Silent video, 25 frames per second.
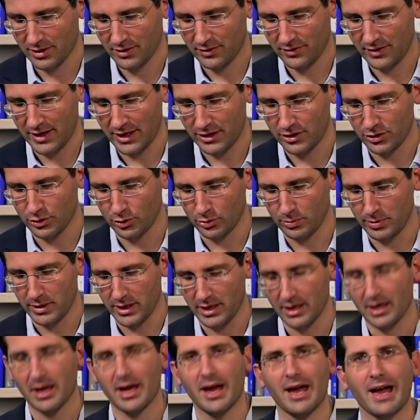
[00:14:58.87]
that you'll be
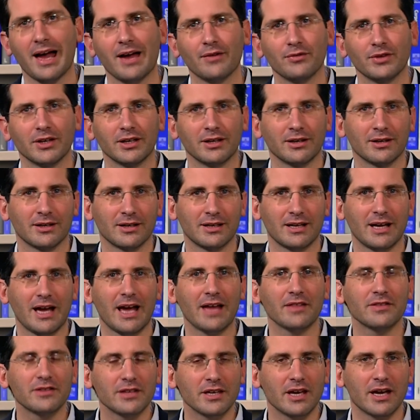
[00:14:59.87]
having
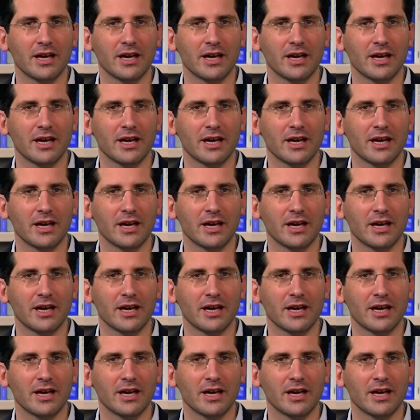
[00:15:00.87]
at the